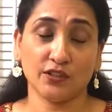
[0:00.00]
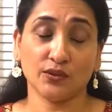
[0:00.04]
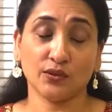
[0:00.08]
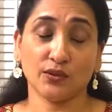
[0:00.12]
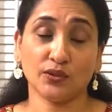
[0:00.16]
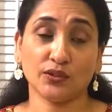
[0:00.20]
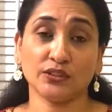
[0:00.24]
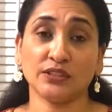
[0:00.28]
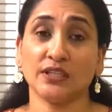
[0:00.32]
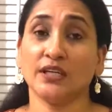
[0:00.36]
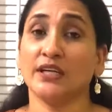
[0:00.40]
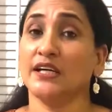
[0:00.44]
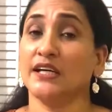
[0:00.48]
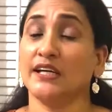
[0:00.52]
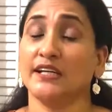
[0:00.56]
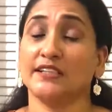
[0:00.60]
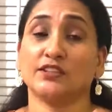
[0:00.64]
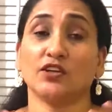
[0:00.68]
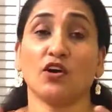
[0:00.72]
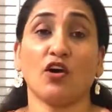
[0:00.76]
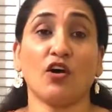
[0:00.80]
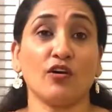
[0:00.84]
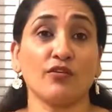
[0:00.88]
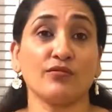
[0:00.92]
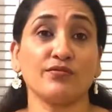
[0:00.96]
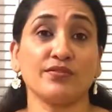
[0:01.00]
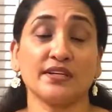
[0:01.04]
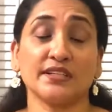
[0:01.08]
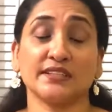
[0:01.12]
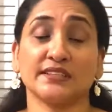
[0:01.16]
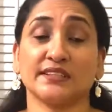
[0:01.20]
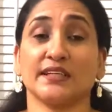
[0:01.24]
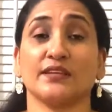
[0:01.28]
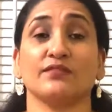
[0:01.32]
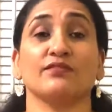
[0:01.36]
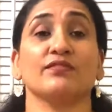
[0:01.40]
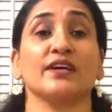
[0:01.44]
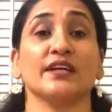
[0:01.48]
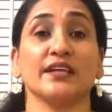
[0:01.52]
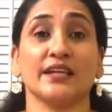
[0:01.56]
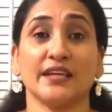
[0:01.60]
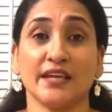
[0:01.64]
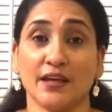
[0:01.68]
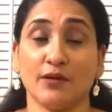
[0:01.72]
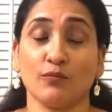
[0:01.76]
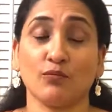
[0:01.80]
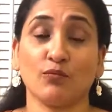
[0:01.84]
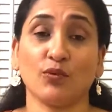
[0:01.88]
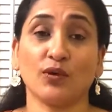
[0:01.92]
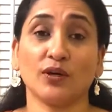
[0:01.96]
indoors. It's obvious and
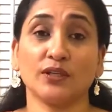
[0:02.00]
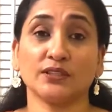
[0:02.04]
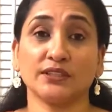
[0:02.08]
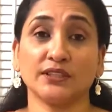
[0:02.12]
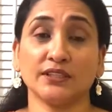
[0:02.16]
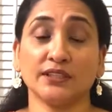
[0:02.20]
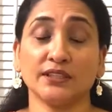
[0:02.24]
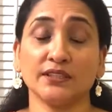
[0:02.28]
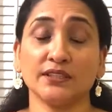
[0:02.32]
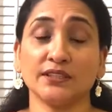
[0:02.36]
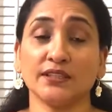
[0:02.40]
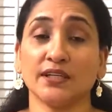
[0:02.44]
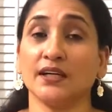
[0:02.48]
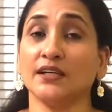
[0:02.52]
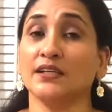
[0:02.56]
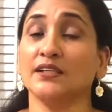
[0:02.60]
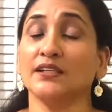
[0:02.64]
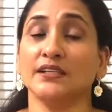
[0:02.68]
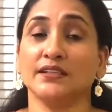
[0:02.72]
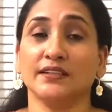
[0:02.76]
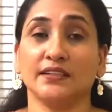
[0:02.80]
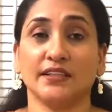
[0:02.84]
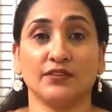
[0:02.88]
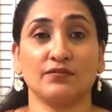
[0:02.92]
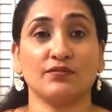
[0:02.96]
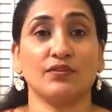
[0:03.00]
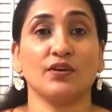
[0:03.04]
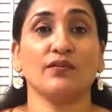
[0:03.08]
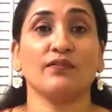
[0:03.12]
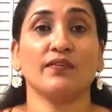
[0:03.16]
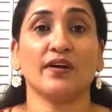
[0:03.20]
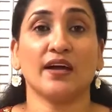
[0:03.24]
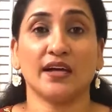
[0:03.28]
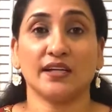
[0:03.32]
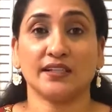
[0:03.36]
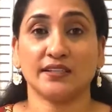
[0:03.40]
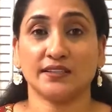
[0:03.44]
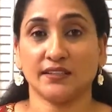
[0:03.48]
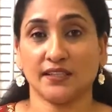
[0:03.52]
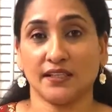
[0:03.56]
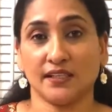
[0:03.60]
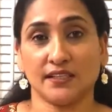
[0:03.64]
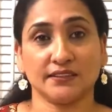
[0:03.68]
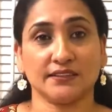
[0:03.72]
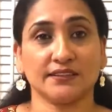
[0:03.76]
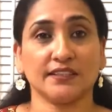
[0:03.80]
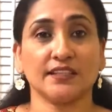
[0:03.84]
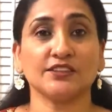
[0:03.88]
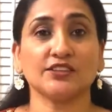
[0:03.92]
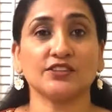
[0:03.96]
very important uh, that we wear uh,
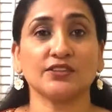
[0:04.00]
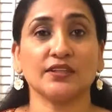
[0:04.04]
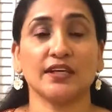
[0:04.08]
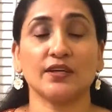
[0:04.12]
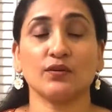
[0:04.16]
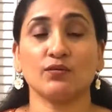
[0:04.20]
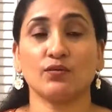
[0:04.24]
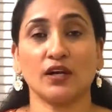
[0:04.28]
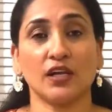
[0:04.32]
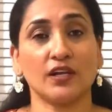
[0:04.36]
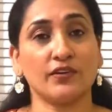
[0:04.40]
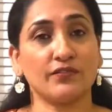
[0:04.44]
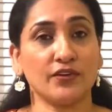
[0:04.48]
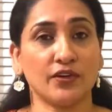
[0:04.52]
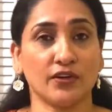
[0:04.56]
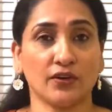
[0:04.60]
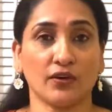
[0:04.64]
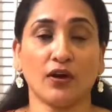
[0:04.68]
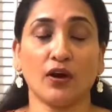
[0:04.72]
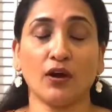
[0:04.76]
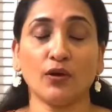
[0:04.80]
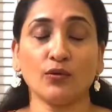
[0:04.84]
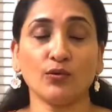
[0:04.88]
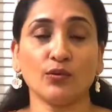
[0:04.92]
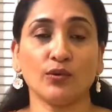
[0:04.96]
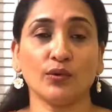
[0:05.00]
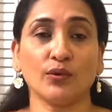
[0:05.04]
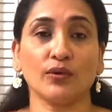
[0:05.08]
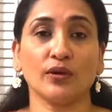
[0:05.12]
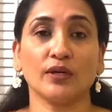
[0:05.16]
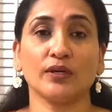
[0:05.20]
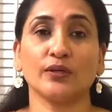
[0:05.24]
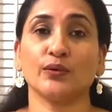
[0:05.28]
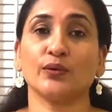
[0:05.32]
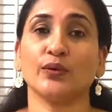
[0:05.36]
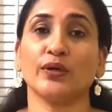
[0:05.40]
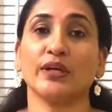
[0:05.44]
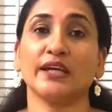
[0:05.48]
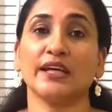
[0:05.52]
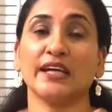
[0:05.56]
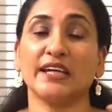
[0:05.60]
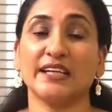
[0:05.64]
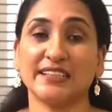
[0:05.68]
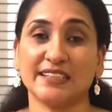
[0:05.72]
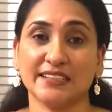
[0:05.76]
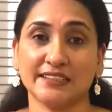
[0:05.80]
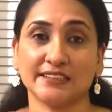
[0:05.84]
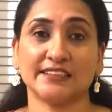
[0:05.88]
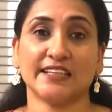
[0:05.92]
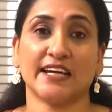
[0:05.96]
sunscreen while we are outdoor doing
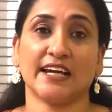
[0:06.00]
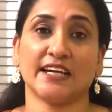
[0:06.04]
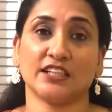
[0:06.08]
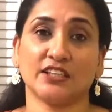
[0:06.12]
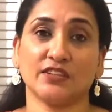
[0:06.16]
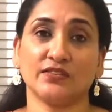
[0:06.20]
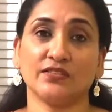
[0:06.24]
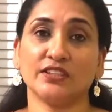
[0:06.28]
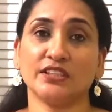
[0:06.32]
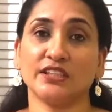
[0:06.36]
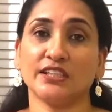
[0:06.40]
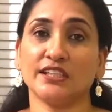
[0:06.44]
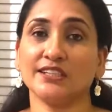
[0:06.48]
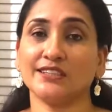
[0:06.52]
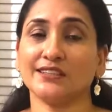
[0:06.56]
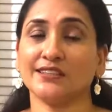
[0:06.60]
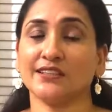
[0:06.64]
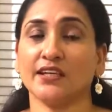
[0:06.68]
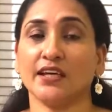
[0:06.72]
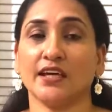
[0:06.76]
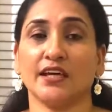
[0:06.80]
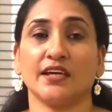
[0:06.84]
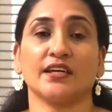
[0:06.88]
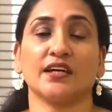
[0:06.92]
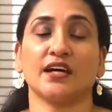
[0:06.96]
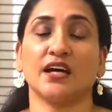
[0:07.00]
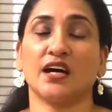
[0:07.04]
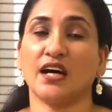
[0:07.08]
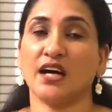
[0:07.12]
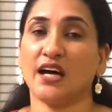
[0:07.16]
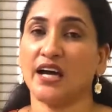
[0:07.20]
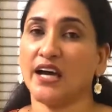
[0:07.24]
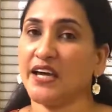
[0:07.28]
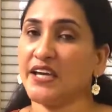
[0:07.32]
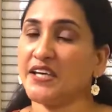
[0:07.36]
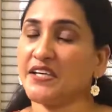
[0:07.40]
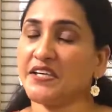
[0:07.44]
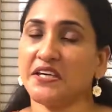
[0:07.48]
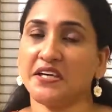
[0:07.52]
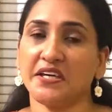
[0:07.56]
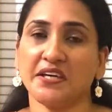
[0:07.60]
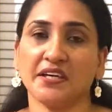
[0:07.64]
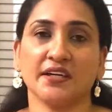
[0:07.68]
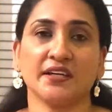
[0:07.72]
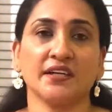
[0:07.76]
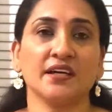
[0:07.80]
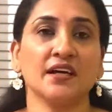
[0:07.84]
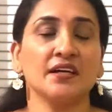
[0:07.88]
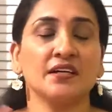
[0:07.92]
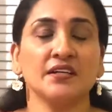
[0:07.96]
intense activities like uh,
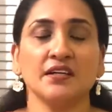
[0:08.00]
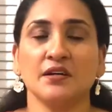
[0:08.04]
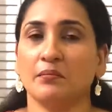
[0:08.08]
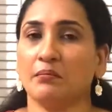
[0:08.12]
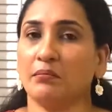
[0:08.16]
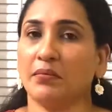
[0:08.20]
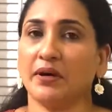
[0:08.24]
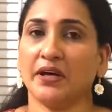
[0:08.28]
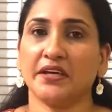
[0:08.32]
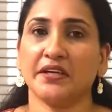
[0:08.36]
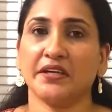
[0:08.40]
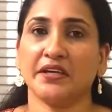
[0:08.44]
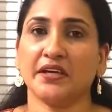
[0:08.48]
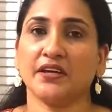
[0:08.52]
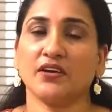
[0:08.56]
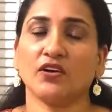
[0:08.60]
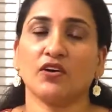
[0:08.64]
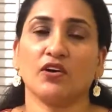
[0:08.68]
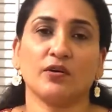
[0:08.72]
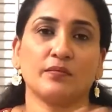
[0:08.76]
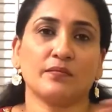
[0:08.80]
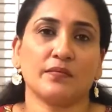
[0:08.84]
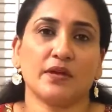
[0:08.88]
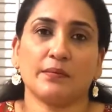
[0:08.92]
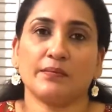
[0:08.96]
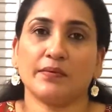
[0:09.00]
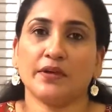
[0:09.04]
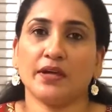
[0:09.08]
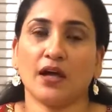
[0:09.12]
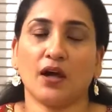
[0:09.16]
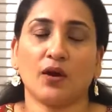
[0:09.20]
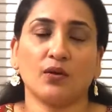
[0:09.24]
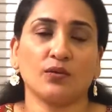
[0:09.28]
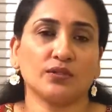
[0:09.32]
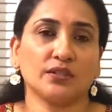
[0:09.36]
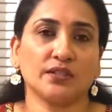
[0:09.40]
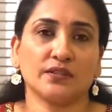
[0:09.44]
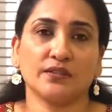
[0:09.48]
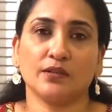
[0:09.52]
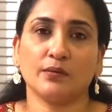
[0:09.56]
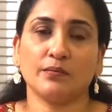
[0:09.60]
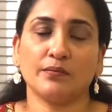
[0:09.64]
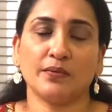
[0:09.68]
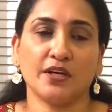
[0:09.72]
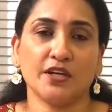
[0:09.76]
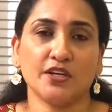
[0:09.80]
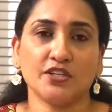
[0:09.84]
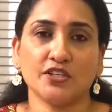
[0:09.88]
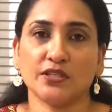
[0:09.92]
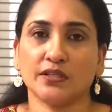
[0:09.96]
hiking, biking or maybe out in the
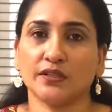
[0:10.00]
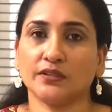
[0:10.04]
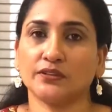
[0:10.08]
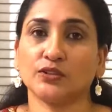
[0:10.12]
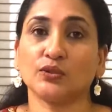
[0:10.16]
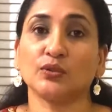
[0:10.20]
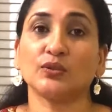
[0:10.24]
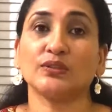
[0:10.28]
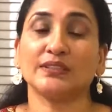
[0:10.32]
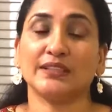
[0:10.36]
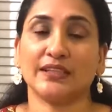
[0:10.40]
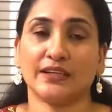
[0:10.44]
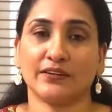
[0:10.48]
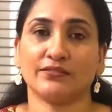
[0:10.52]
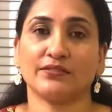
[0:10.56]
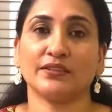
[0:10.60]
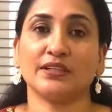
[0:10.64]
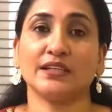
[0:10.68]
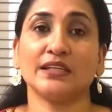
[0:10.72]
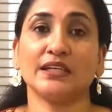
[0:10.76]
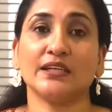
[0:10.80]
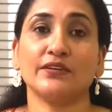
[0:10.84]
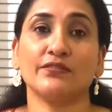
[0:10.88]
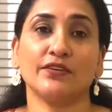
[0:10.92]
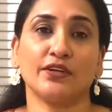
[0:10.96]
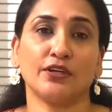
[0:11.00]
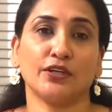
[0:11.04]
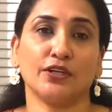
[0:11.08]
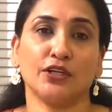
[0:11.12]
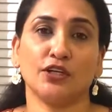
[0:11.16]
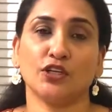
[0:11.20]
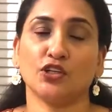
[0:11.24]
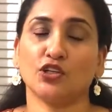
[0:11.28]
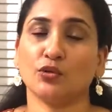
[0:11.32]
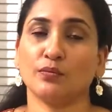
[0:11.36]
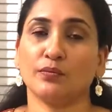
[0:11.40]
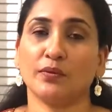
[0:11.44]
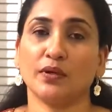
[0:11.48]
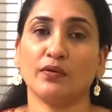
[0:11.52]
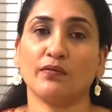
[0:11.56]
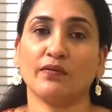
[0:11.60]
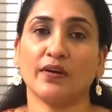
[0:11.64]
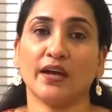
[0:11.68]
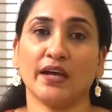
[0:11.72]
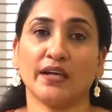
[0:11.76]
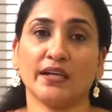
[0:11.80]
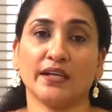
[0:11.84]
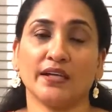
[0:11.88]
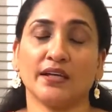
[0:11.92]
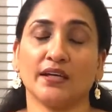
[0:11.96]
beach. Uh, so definitely we need to be
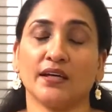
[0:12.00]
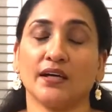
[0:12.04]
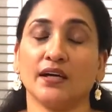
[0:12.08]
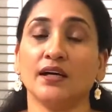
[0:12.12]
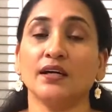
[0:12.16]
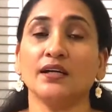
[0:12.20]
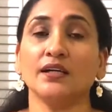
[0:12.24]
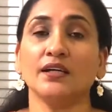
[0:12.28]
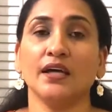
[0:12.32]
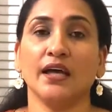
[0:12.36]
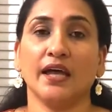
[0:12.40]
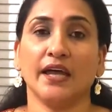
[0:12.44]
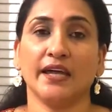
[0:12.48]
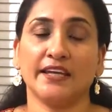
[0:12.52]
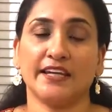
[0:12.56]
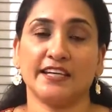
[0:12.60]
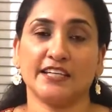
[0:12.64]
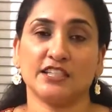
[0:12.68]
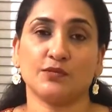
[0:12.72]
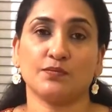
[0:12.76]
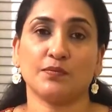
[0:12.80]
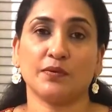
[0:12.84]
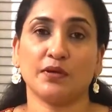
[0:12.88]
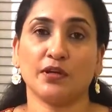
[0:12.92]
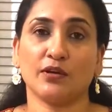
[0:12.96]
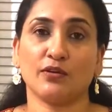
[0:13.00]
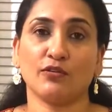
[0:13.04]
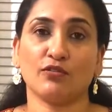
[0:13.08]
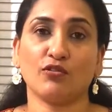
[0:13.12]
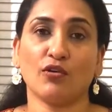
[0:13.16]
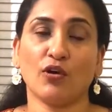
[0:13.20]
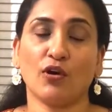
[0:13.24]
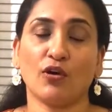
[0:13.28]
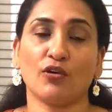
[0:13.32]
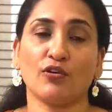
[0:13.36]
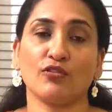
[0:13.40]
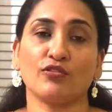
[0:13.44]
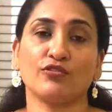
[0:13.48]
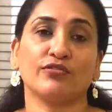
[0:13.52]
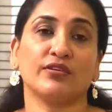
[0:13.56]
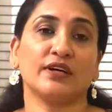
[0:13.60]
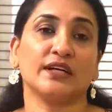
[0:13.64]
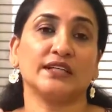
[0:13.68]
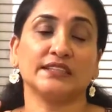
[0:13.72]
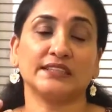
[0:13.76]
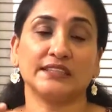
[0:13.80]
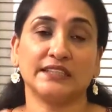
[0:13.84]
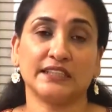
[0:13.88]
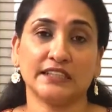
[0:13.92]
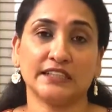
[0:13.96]
wearing uh, an SPF of
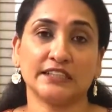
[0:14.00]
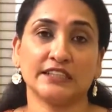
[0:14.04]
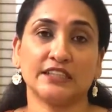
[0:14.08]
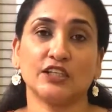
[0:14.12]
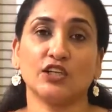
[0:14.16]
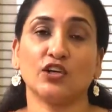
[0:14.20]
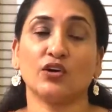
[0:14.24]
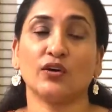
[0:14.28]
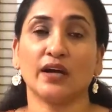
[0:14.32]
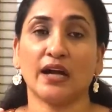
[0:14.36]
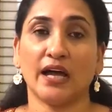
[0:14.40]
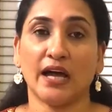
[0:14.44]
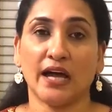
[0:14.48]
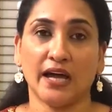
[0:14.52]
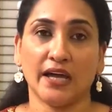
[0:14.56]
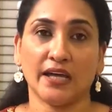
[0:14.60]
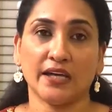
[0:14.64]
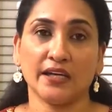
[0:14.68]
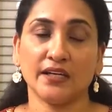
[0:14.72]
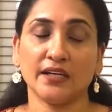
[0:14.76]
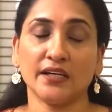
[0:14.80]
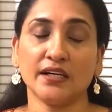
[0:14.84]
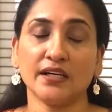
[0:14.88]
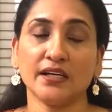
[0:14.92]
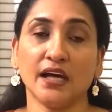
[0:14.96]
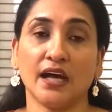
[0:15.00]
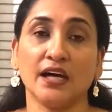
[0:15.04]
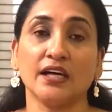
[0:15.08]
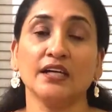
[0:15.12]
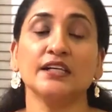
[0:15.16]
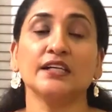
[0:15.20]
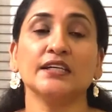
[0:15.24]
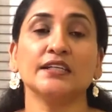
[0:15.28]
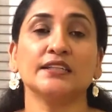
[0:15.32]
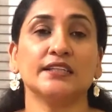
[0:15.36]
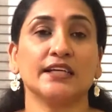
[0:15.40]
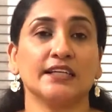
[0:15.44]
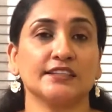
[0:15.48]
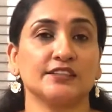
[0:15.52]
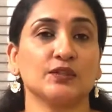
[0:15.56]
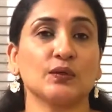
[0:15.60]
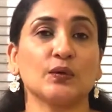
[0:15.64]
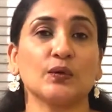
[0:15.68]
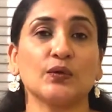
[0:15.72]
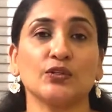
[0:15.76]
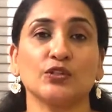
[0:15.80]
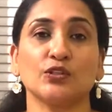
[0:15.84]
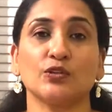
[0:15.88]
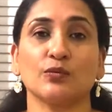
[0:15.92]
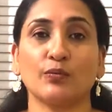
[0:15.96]
uh, 30 or higher. that's
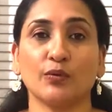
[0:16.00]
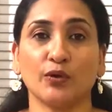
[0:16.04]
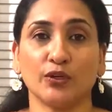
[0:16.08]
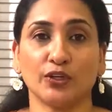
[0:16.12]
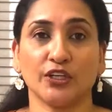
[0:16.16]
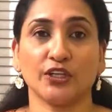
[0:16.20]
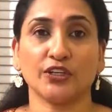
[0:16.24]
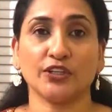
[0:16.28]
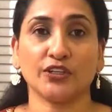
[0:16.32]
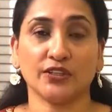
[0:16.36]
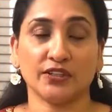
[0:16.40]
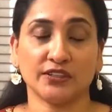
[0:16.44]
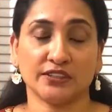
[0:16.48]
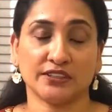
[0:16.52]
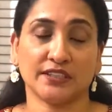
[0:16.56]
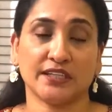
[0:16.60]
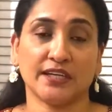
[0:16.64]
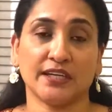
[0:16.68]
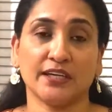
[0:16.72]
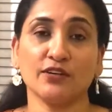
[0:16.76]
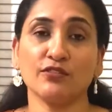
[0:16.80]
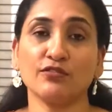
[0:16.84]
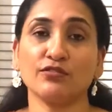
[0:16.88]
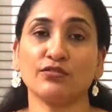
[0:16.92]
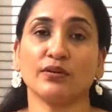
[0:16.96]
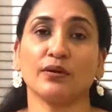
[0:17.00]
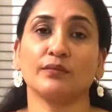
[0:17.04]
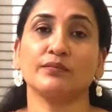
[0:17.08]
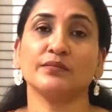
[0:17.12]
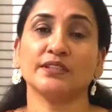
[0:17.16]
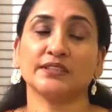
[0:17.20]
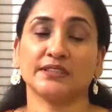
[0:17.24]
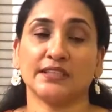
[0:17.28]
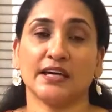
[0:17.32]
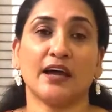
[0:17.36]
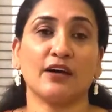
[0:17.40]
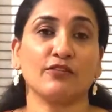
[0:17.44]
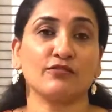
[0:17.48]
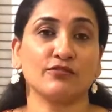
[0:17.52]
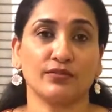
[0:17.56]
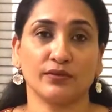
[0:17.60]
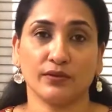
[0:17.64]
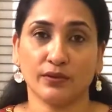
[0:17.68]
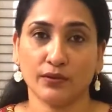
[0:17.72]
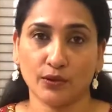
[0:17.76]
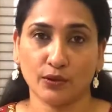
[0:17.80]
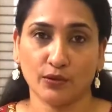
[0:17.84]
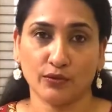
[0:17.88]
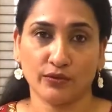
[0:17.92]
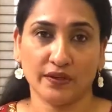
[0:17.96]
going to protect your skin from this harmful
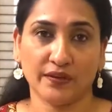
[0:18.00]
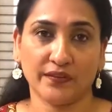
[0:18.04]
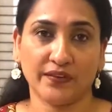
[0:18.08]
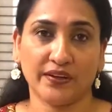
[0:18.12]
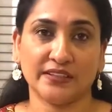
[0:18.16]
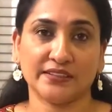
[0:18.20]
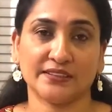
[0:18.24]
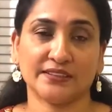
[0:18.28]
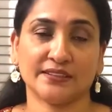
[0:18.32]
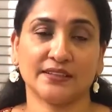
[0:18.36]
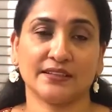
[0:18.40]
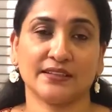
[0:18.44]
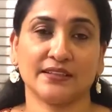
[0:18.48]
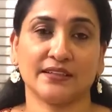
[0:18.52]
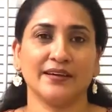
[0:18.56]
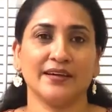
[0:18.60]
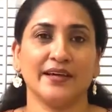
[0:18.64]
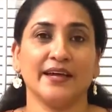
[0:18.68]
UV rays.